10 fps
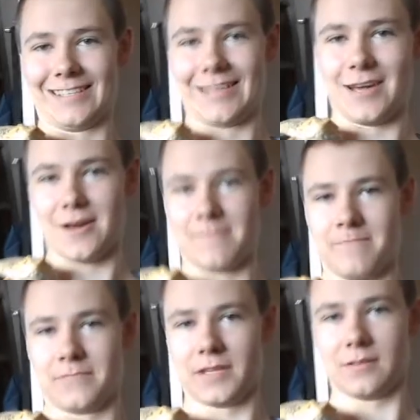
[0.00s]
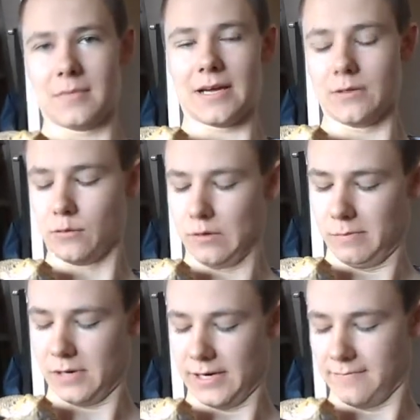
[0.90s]
And he's my new little
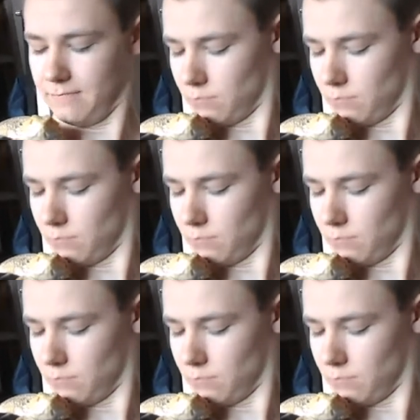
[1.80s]
buddy.